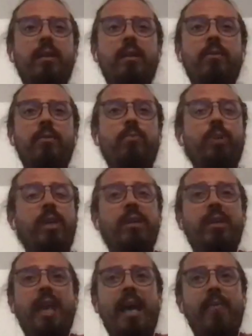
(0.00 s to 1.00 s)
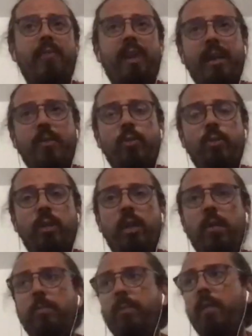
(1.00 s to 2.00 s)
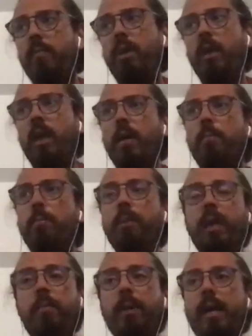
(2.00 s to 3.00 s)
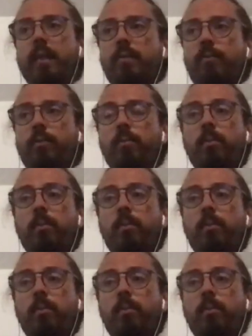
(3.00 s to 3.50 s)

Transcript: we could have actually maybe big bands from